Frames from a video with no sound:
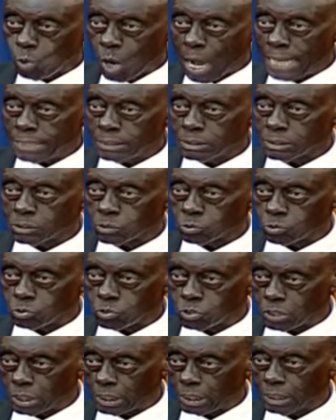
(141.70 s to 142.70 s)
want to
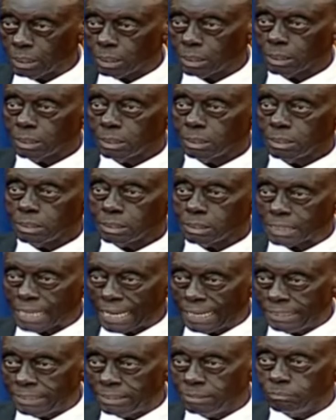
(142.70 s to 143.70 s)
take
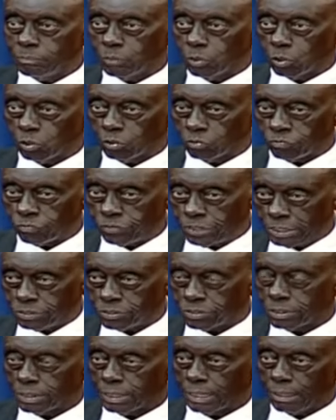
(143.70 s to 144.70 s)
time of
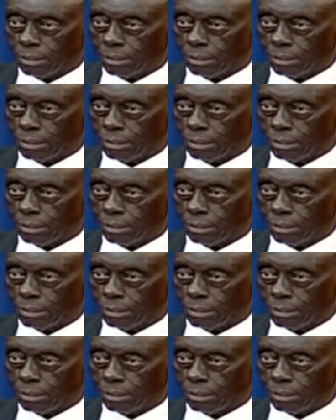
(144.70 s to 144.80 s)
this